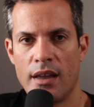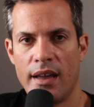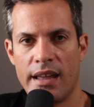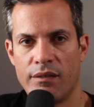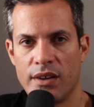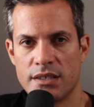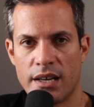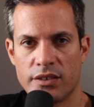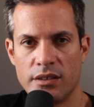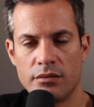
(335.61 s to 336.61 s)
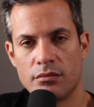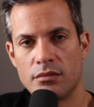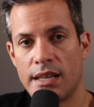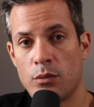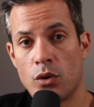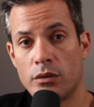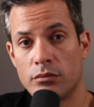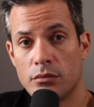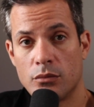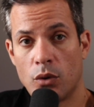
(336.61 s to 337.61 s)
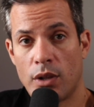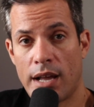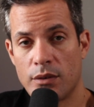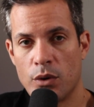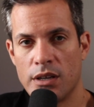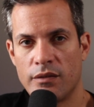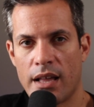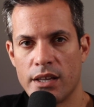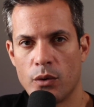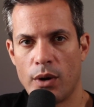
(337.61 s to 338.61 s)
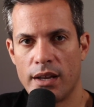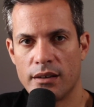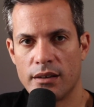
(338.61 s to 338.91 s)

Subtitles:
And if it doesn't, then we'll have to reevaluate it.